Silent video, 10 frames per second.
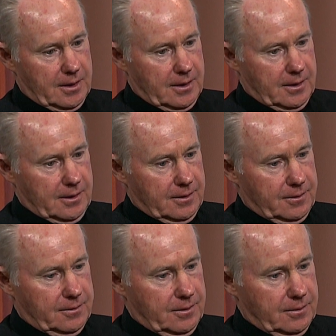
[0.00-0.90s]

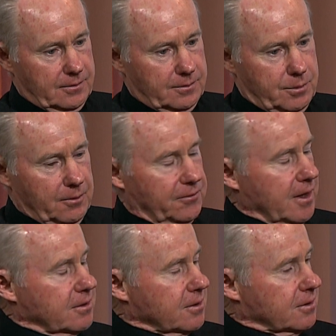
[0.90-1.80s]
uh, Pope
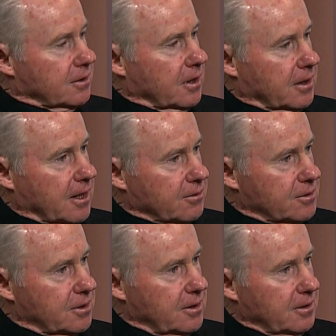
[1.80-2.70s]
Francis in Laudato
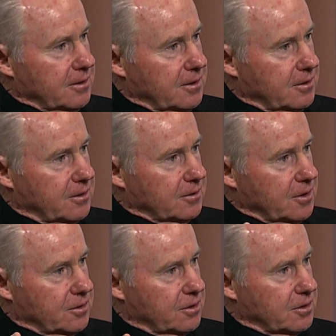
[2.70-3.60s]
Si, you know,
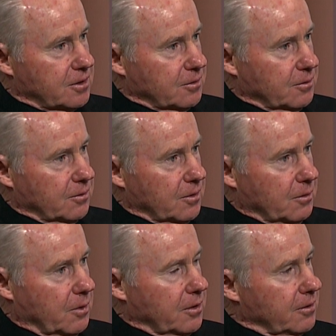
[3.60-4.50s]
it's just a, a
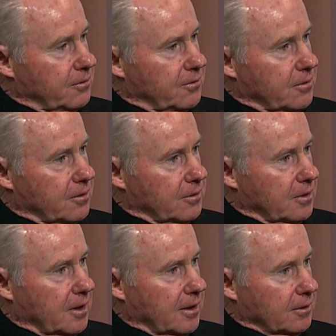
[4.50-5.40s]

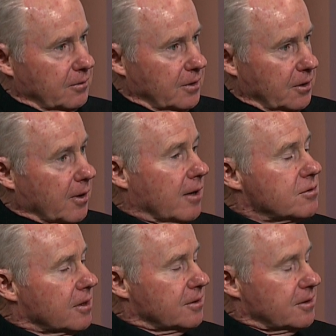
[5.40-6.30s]
wonderful, uh, it
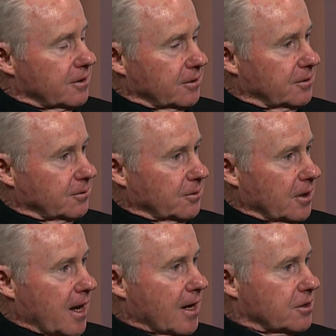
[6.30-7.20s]
grounds us in
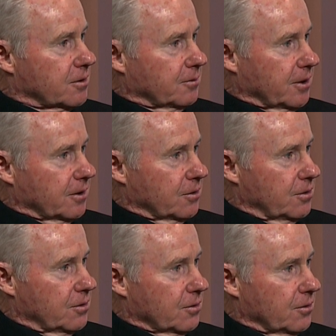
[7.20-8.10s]
what action we can
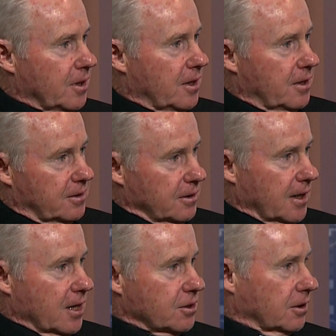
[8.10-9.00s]
do
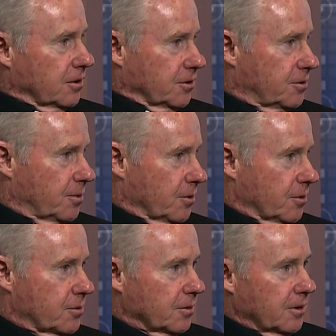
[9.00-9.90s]
theologically and
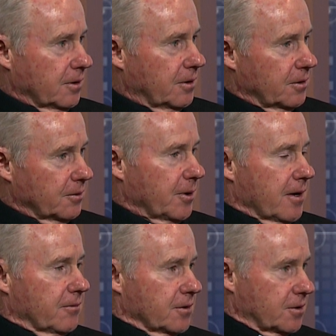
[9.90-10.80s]
spiritually. And we
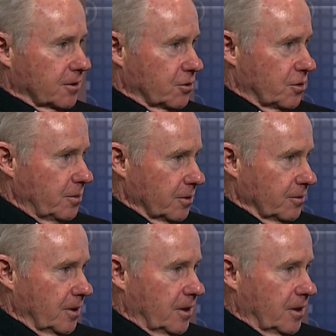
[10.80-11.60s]
have this to contribute.